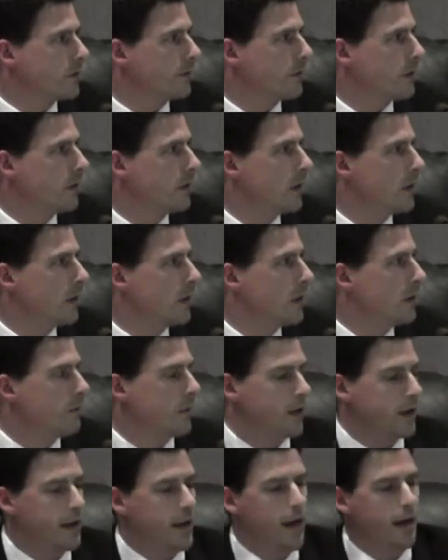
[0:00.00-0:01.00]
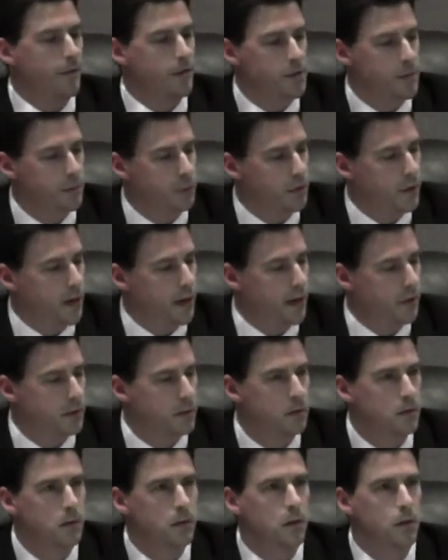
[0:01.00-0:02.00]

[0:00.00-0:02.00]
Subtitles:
of it, but he gave us a plan.